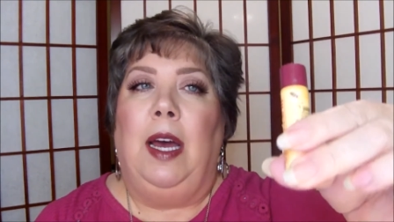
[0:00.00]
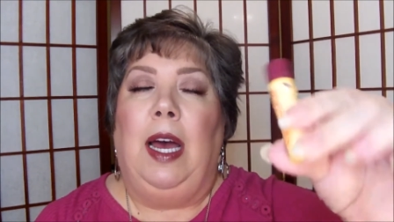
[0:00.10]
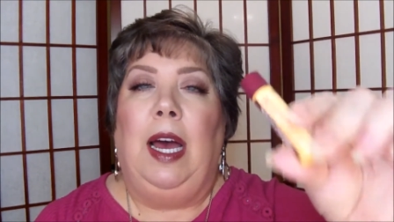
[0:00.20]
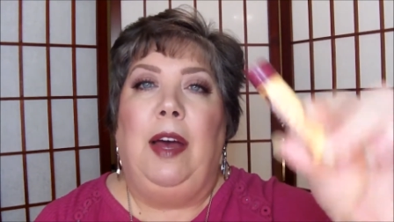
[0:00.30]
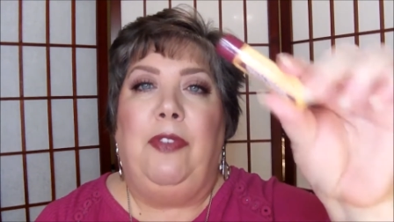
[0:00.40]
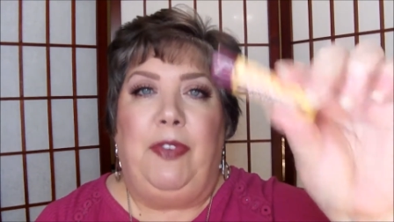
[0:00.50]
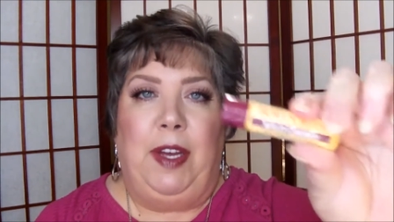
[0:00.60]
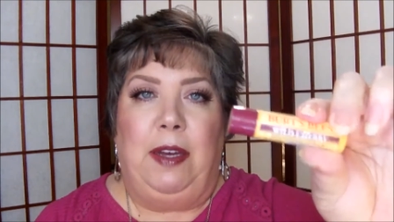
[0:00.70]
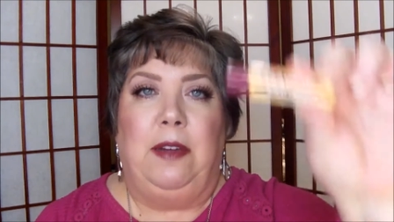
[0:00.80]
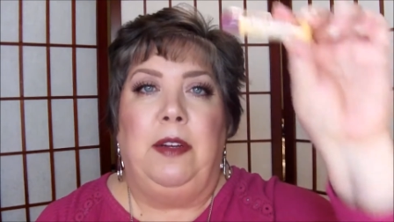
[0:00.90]
I
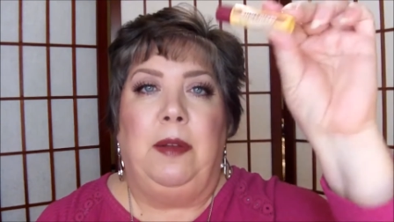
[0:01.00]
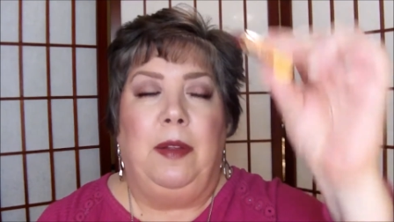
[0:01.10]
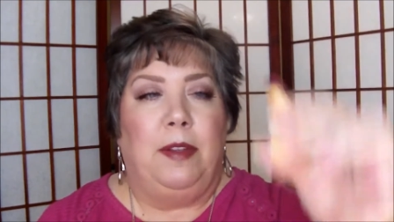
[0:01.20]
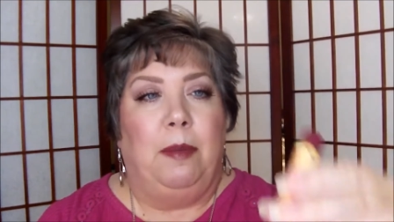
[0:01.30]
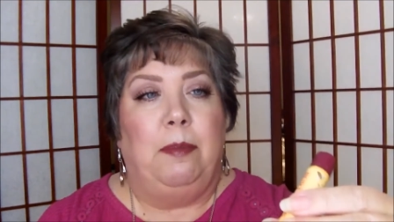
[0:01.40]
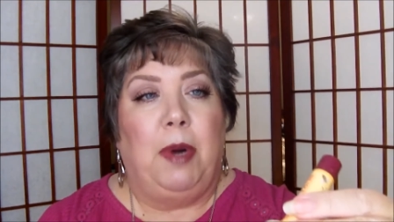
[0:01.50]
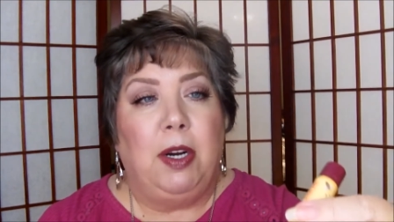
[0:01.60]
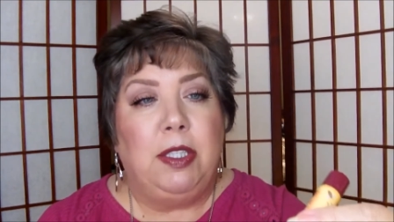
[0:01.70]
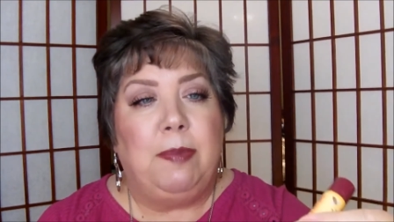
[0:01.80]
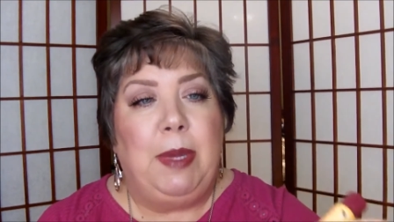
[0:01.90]
found some
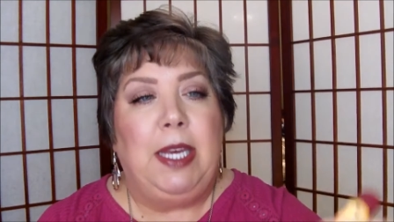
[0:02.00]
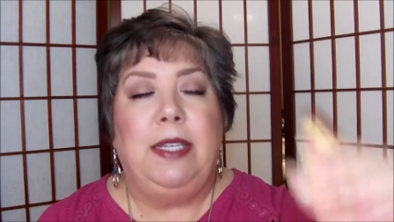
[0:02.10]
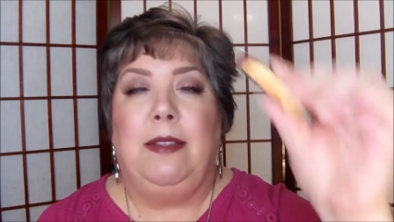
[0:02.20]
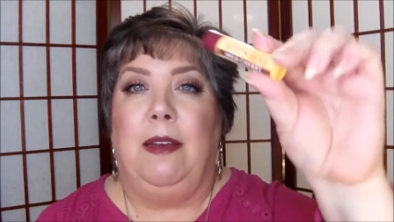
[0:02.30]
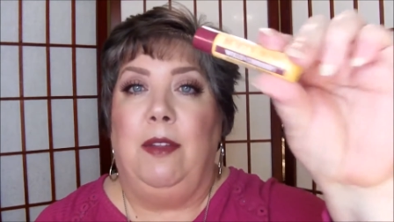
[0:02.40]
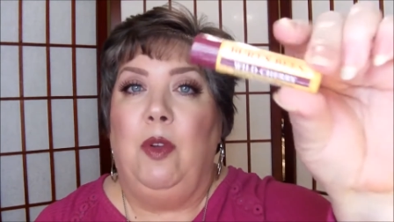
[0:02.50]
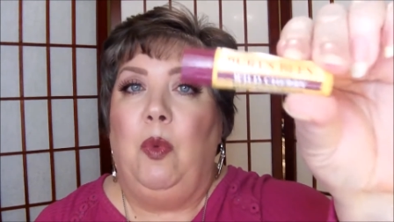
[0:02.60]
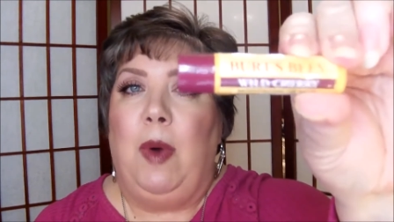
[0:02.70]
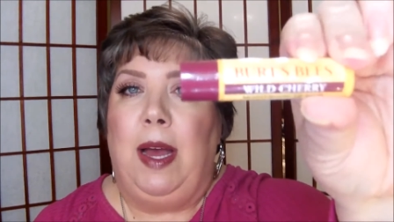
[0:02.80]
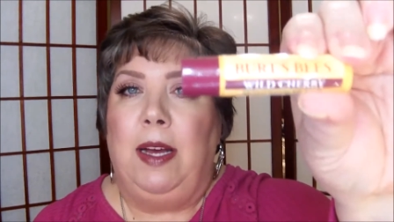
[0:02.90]
Burt's Bees in the
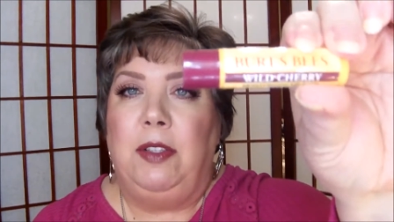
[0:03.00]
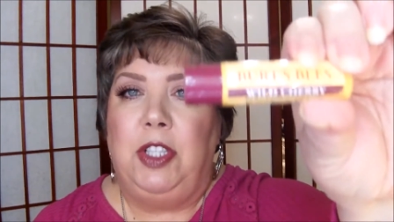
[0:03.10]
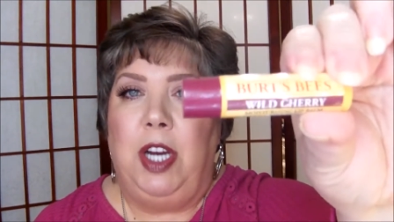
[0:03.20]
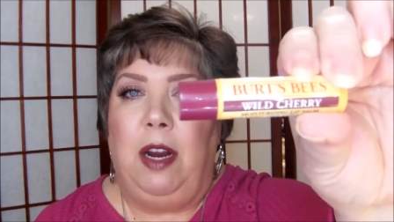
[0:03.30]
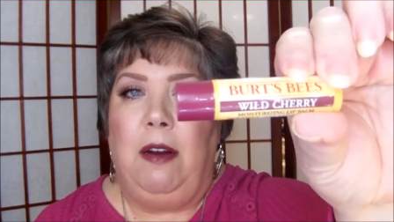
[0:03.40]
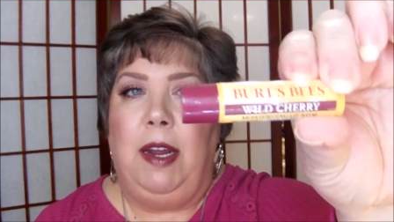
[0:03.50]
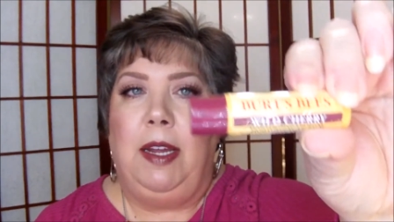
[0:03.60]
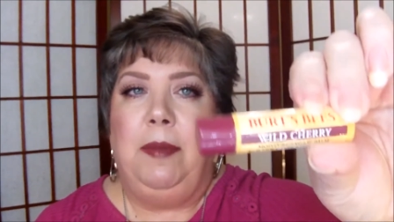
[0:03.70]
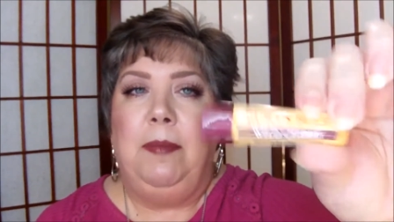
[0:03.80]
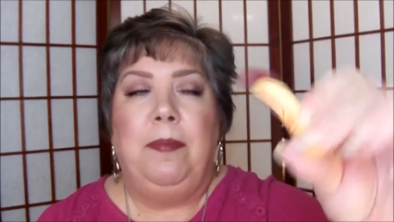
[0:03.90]
Wild
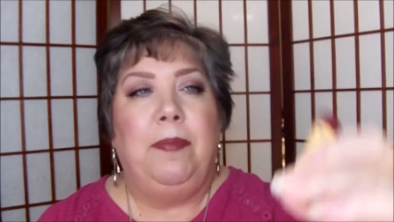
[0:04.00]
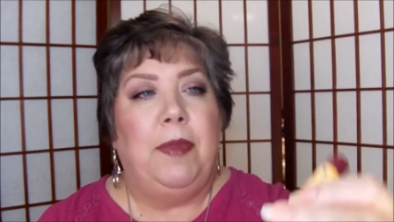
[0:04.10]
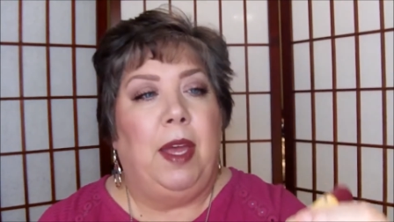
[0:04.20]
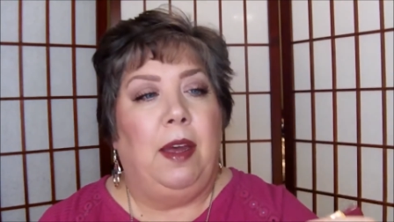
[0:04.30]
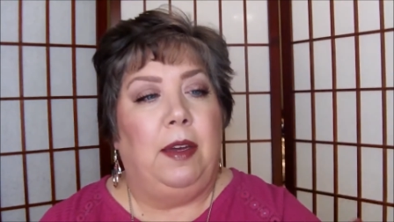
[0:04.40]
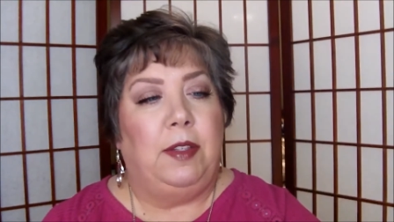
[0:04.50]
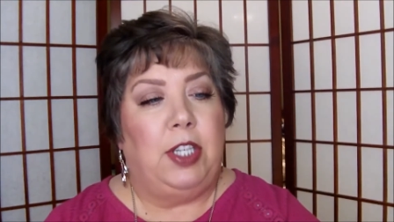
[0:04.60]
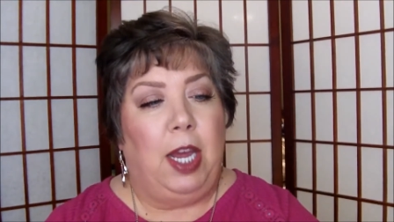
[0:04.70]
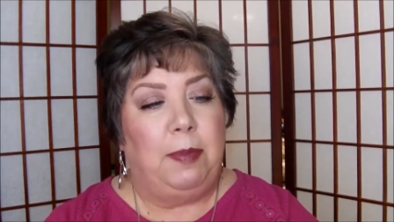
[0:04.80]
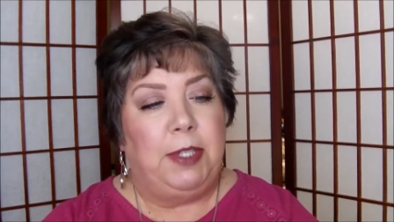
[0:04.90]
Cherry
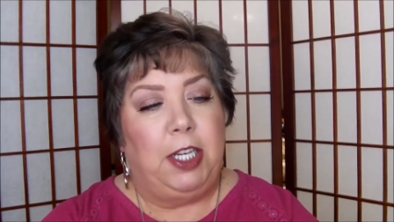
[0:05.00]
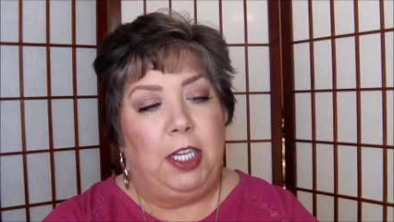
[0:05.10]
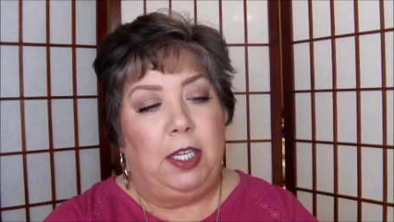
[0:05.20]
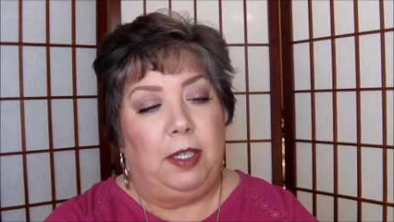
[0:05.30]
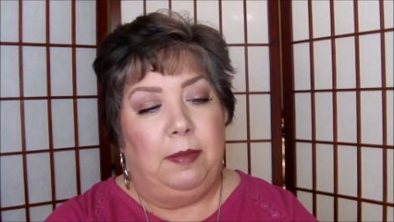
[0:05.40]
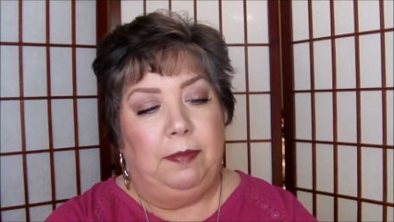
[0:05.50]
chapstick